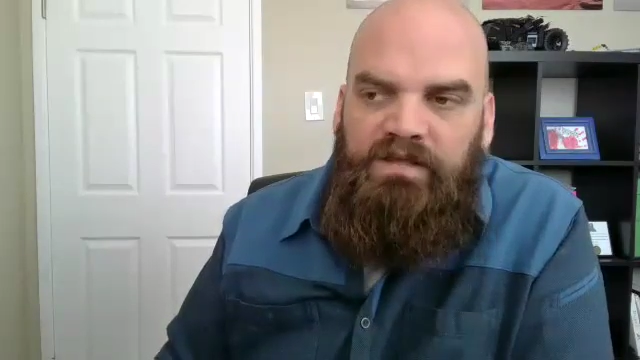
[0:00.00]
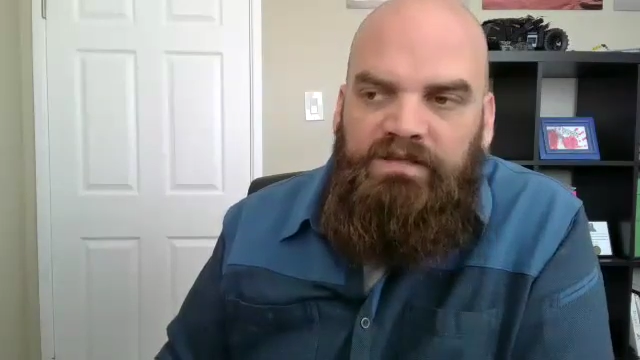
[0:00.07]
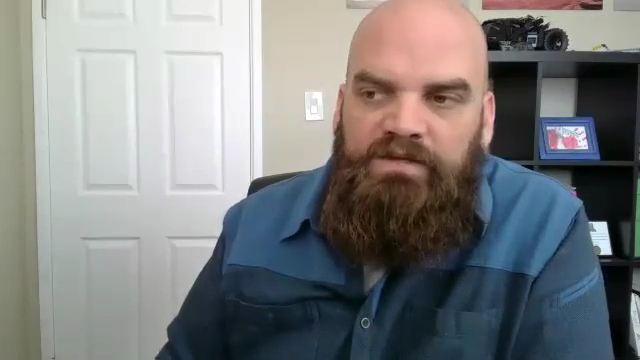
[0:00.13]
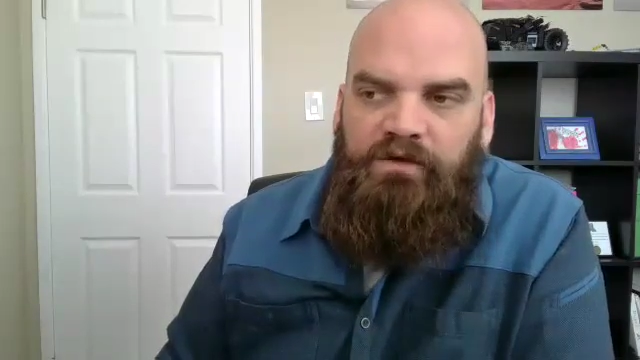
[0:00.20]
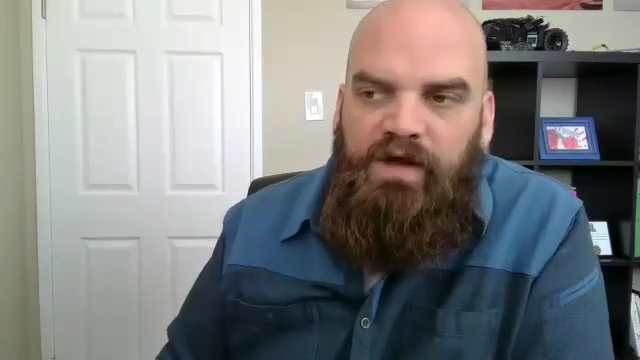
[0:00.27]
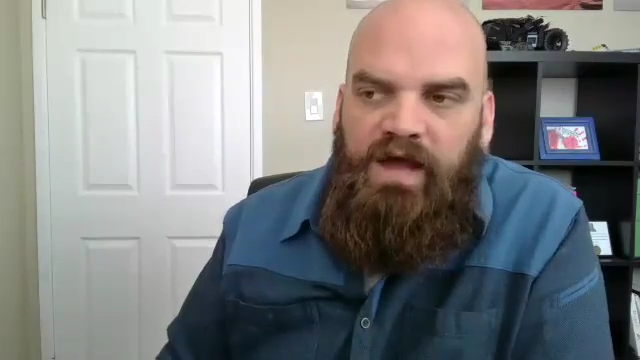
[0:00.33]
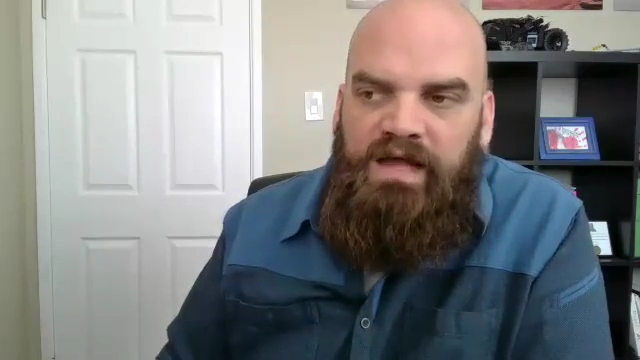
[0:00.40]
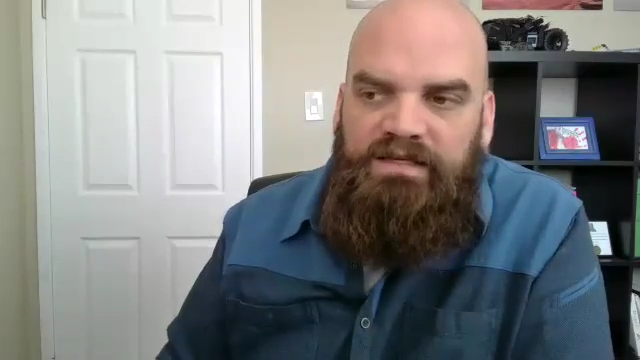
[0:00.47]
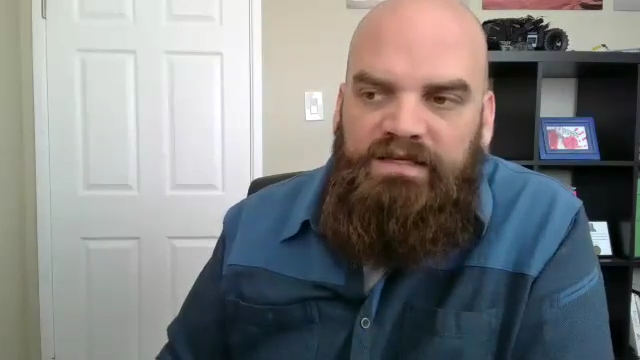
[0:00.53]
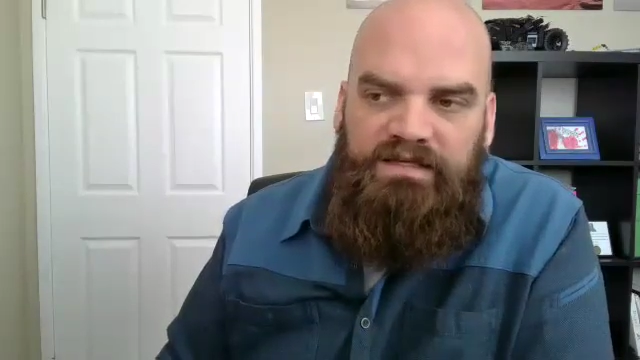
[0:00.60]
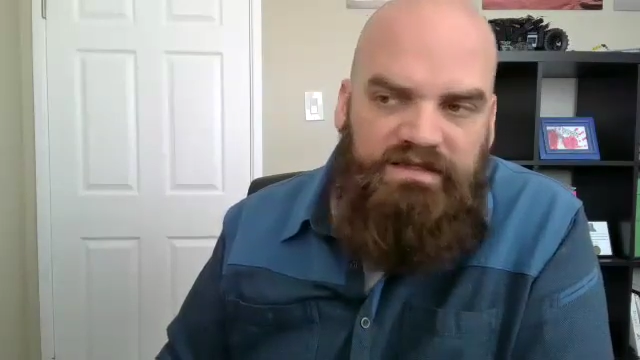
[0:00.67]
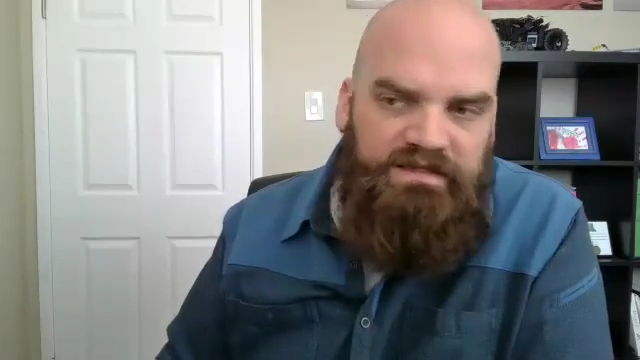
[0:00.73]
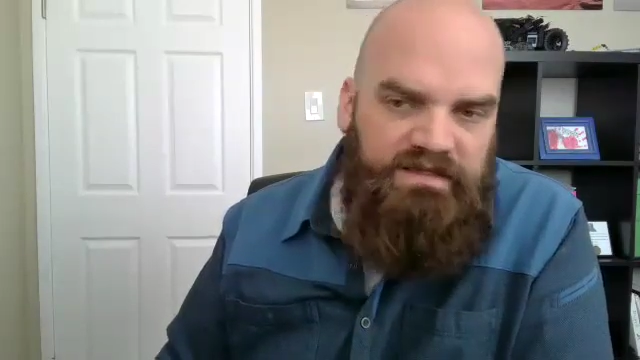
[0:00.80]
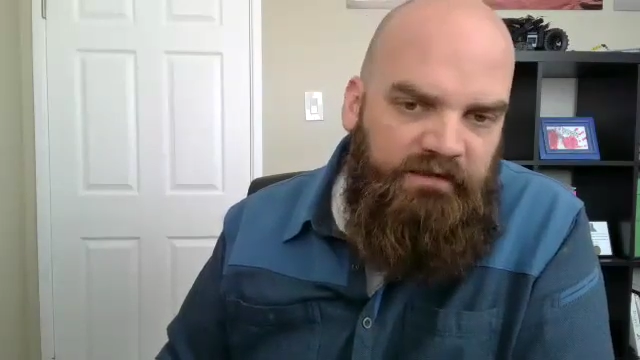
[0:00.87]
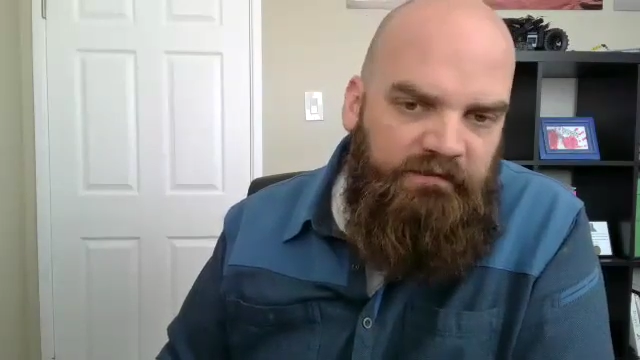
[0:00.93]
So
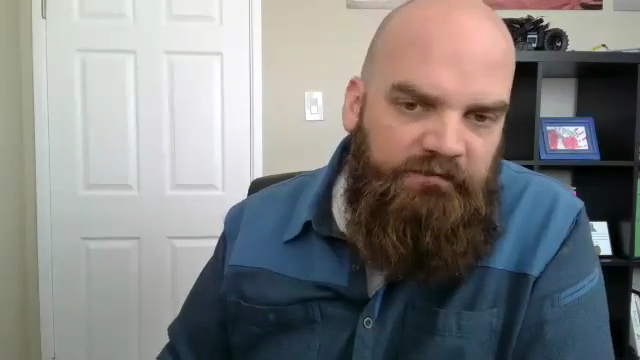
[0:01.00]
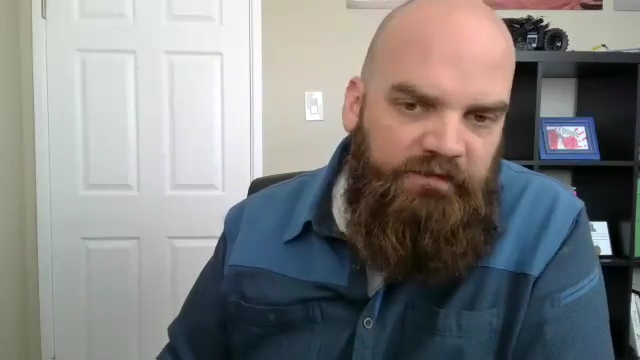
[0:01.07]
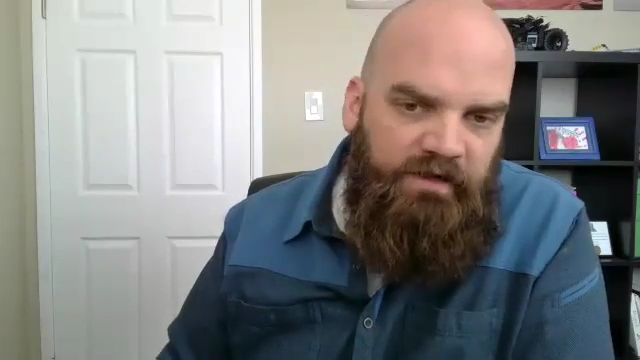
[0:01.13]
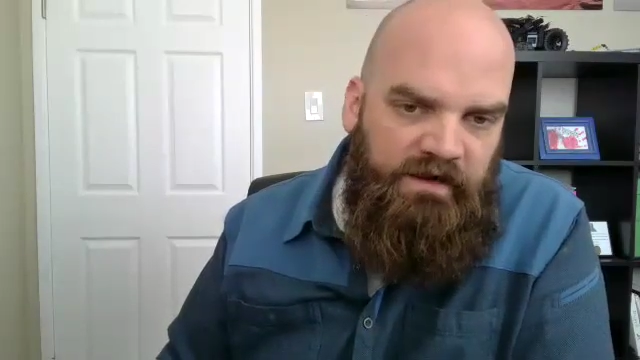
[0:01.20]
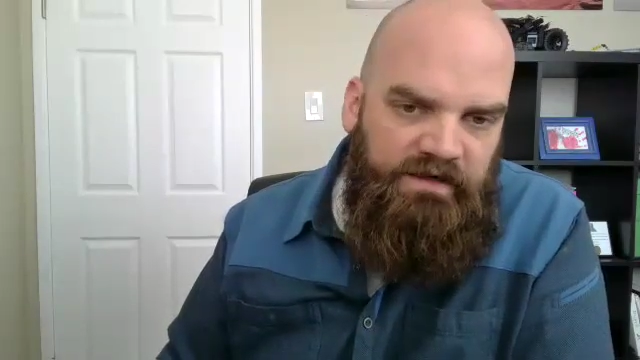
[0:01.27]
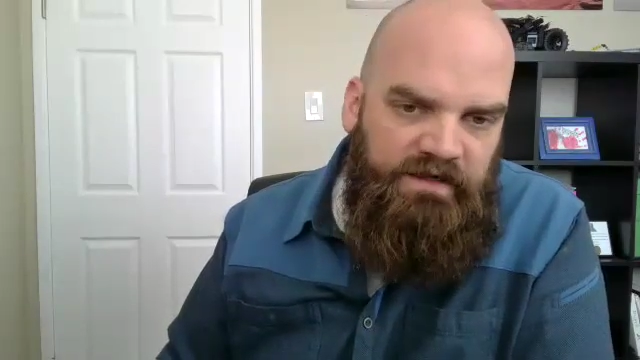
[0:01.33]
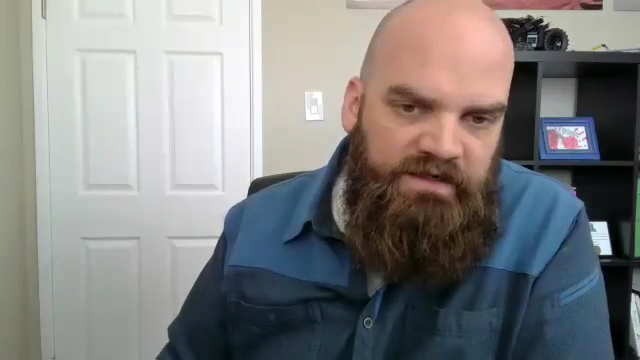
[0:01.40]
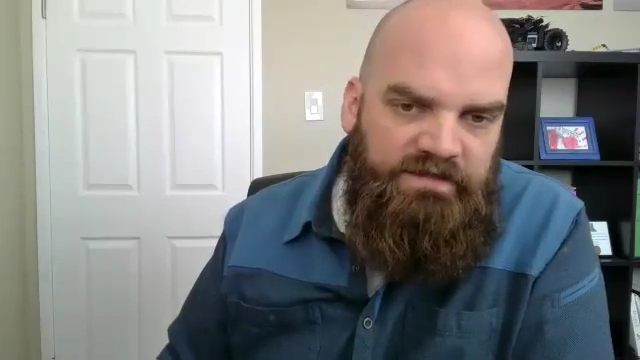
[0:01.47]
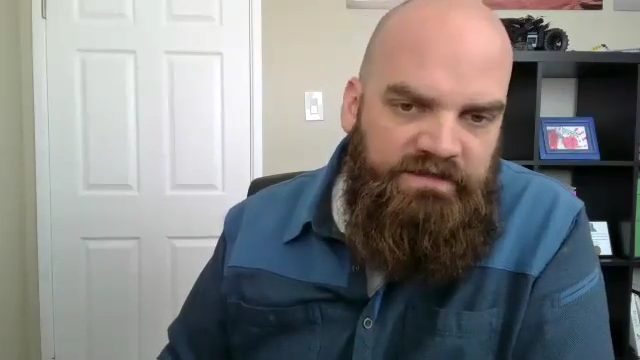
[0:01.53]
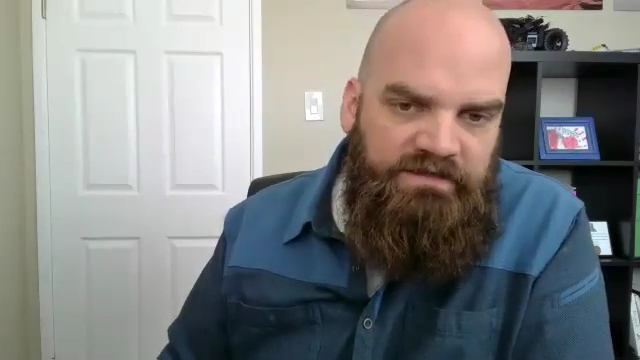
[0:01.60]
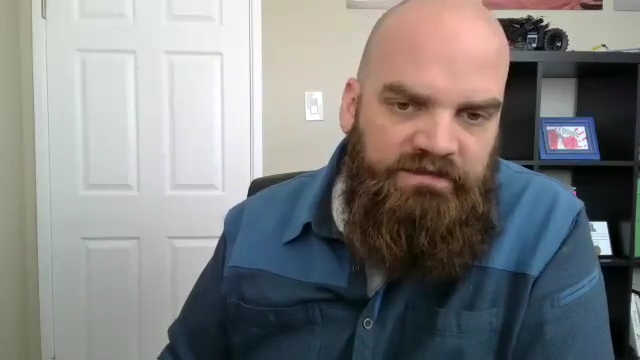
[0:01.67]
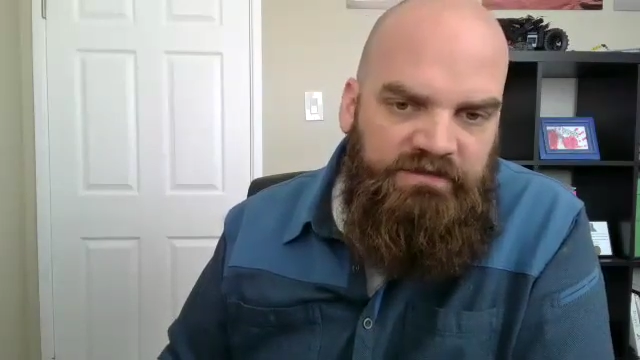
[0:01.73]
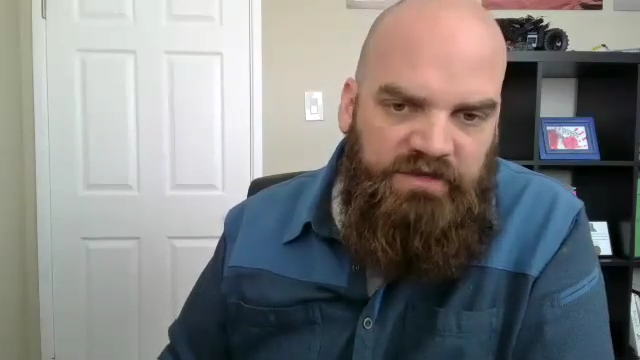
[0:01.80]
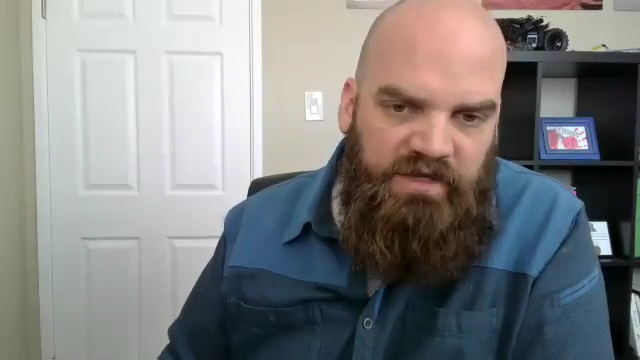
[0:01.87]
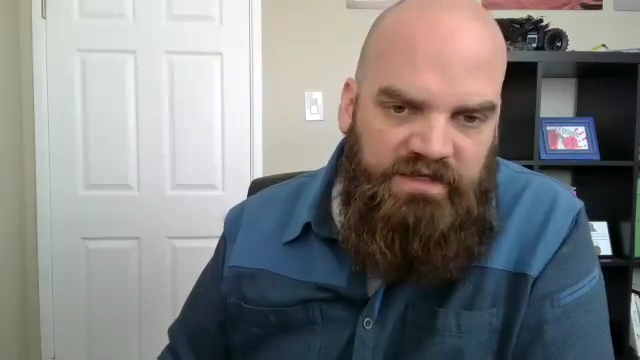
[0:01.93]
ideas like fairness,